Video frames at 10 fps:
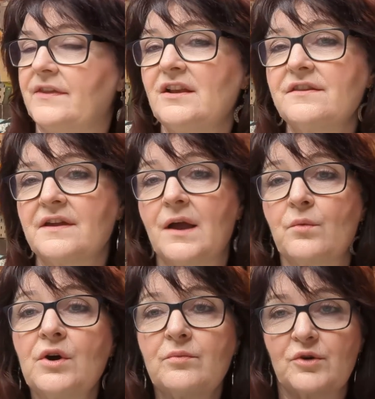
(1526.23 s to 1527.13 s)
The only thing I
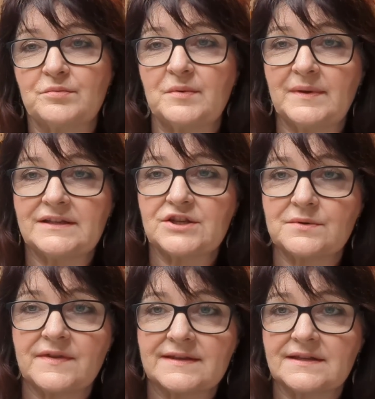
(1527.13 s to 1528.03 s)
will probably do
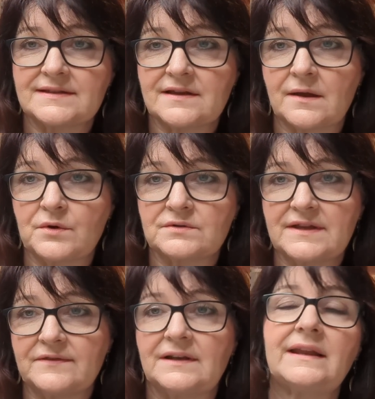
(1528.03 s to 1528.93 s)
with this is I will
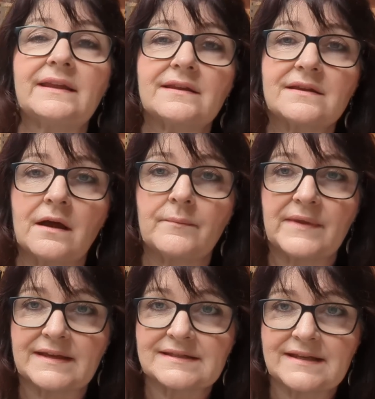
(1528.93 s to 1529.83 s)
definitely
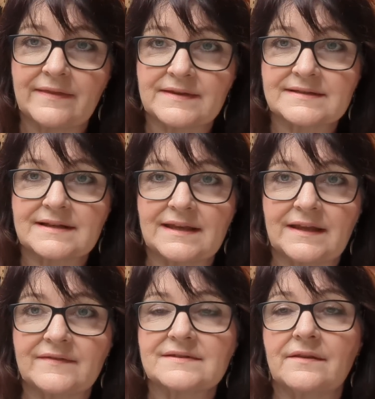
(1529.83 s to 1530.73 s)
extend the
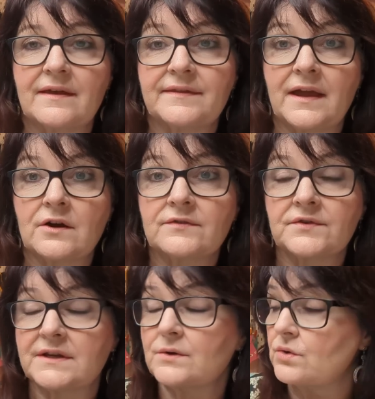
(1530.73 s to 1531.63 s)
sleeves so that they are
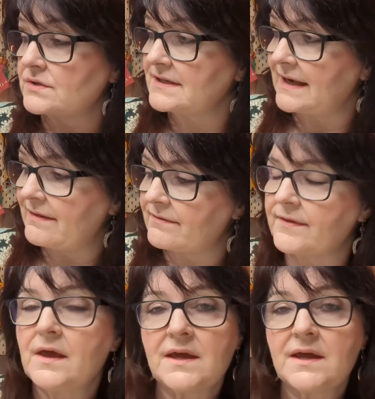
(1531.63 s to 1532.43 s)
3/4 length.